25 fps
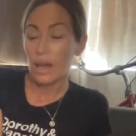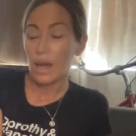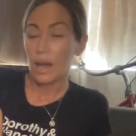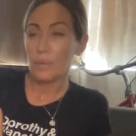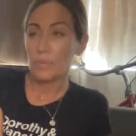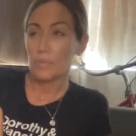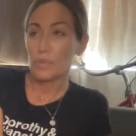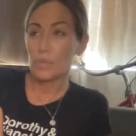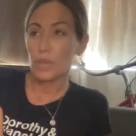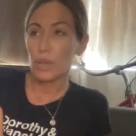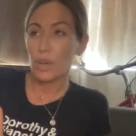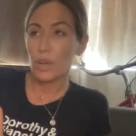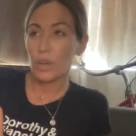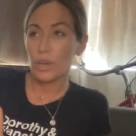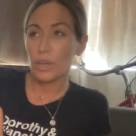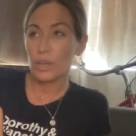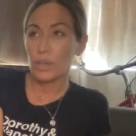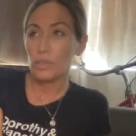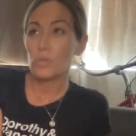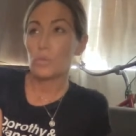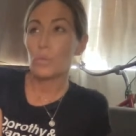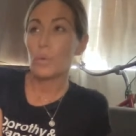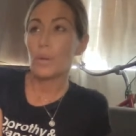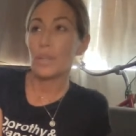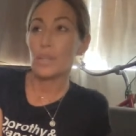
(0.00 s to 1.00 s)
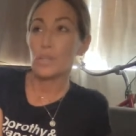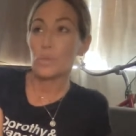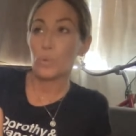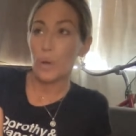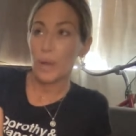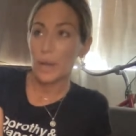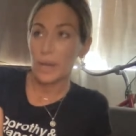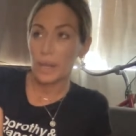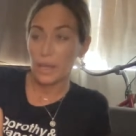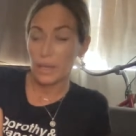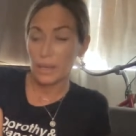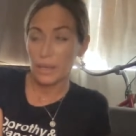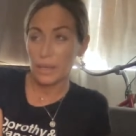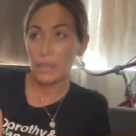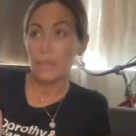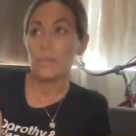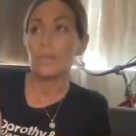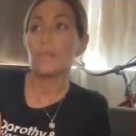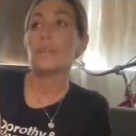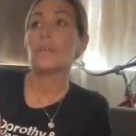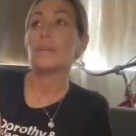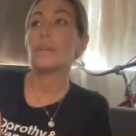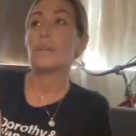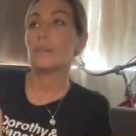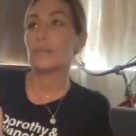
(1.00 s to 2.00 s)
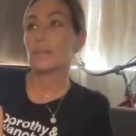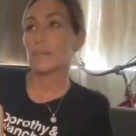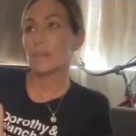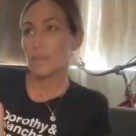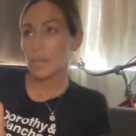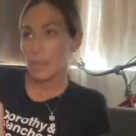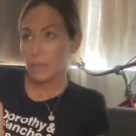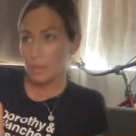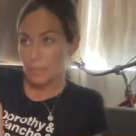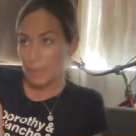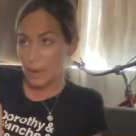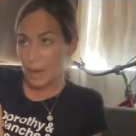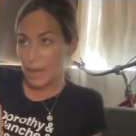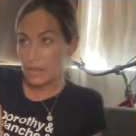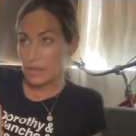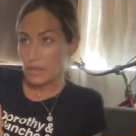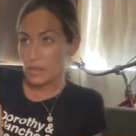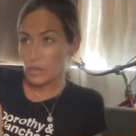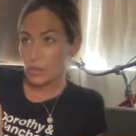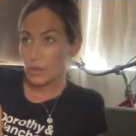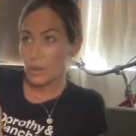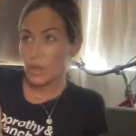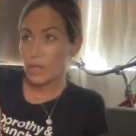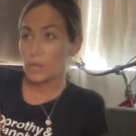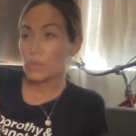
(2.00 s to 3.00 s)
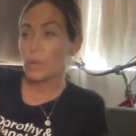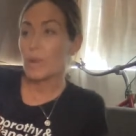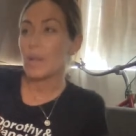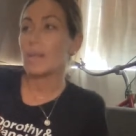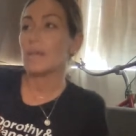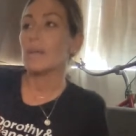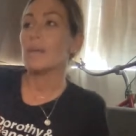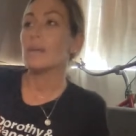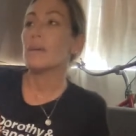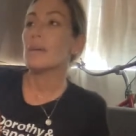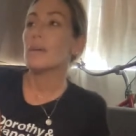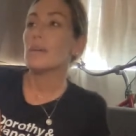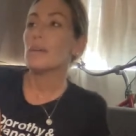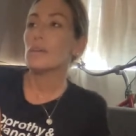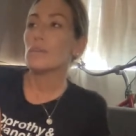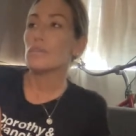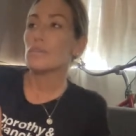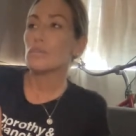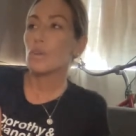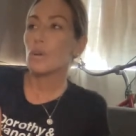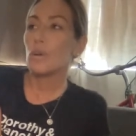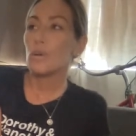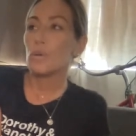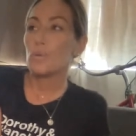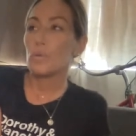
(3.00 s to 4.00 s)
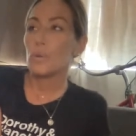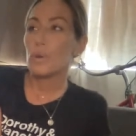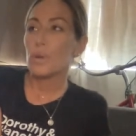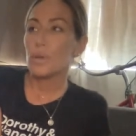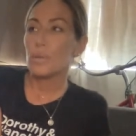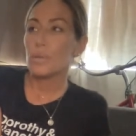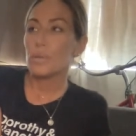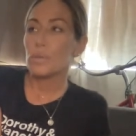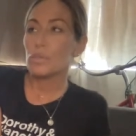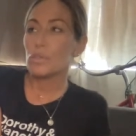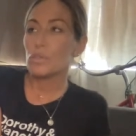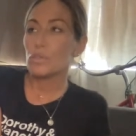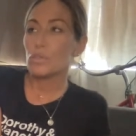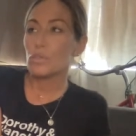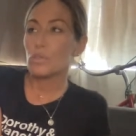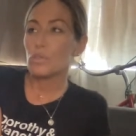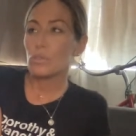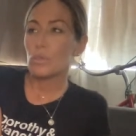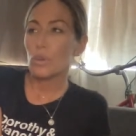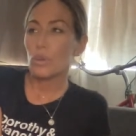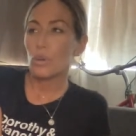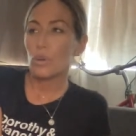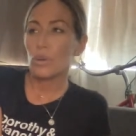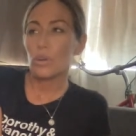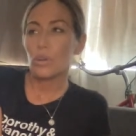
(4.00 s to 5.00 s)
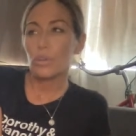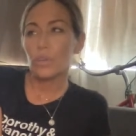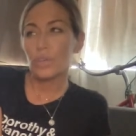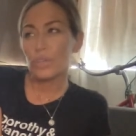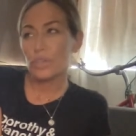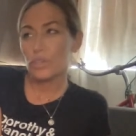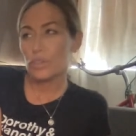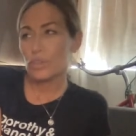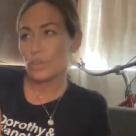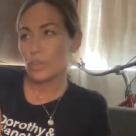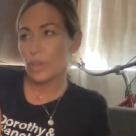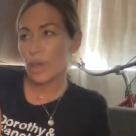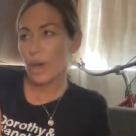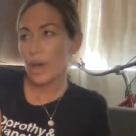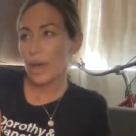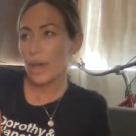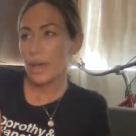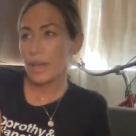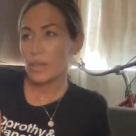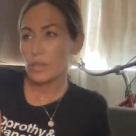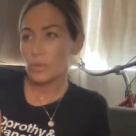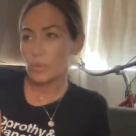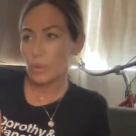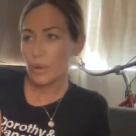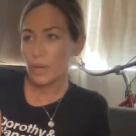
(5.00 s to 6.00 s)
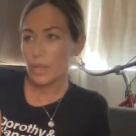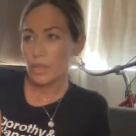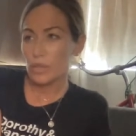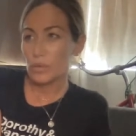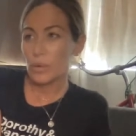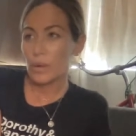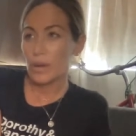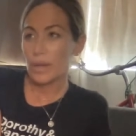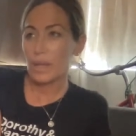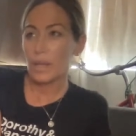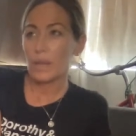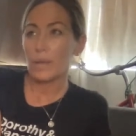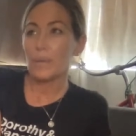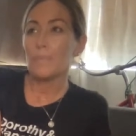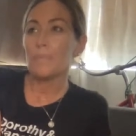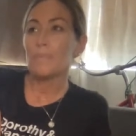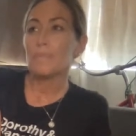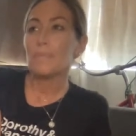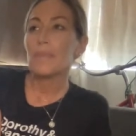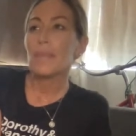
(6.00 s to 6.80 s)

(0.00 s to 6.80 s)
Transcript: I'm sorry, 2020. Keith passed in 2020. So it was early July 2020.